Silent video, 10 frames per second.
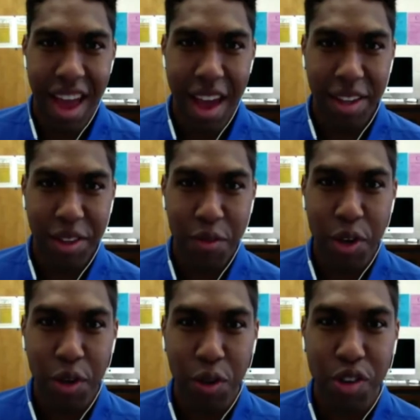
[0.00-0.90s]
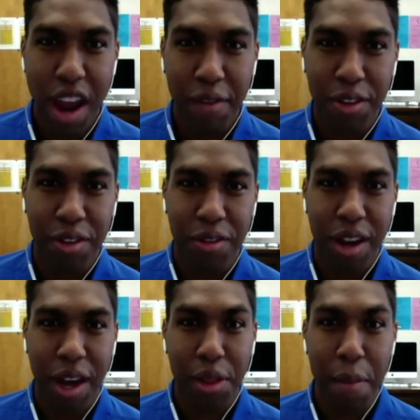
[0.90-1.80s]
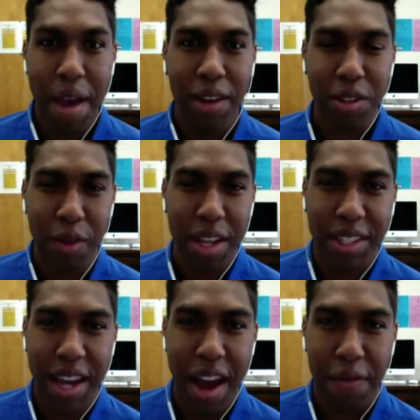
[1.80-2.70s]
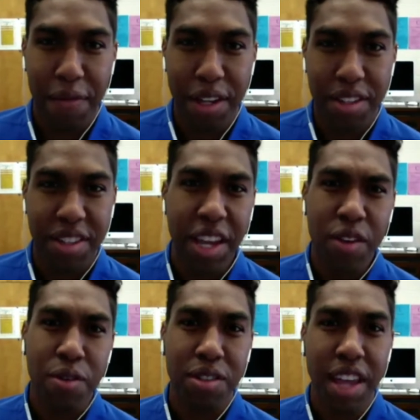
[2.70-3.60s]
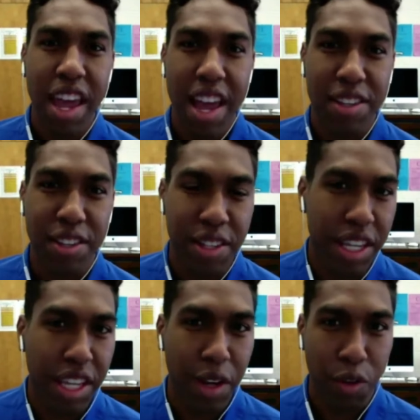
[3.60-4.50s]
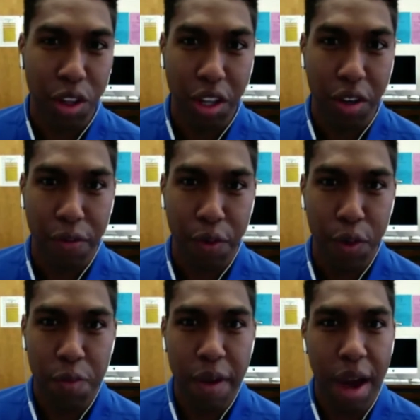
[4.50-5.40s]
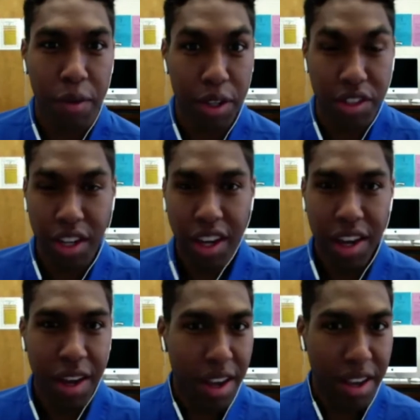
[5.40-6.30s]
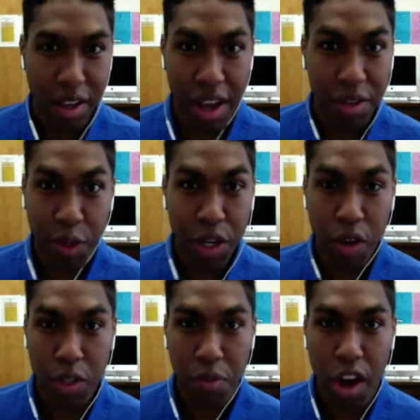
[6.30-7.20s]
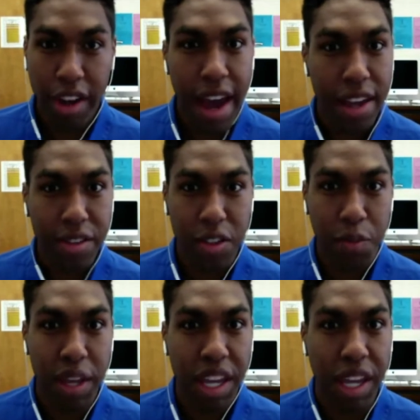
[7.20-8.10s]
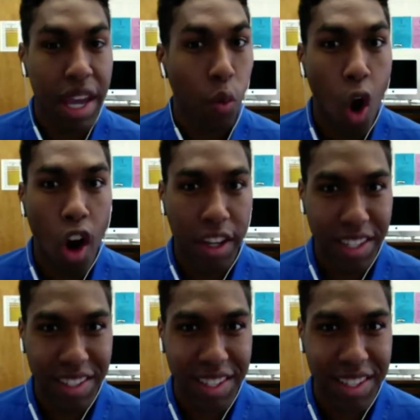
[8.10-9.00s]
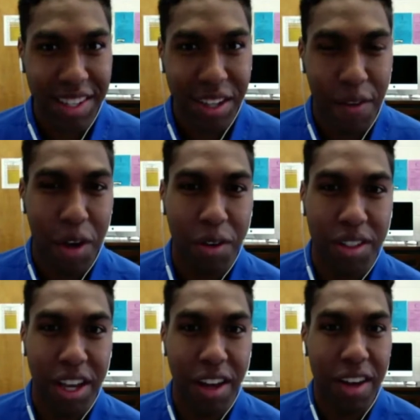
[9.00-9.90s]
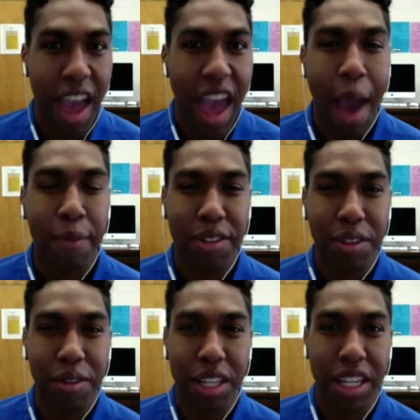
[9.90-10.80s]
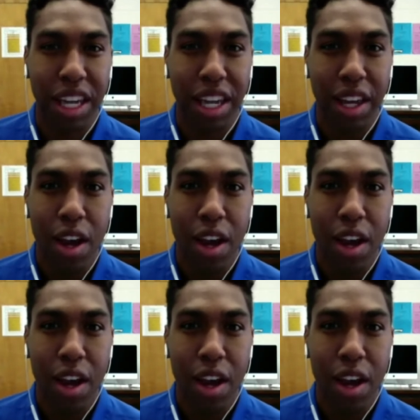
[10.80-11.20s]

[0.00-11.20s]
As someone who travels throughout the Mountain West Conference, San Jose has a sneaky, really good food spot, which, as we know as broadcasters, being in walking distance of a hotel, absolutely key.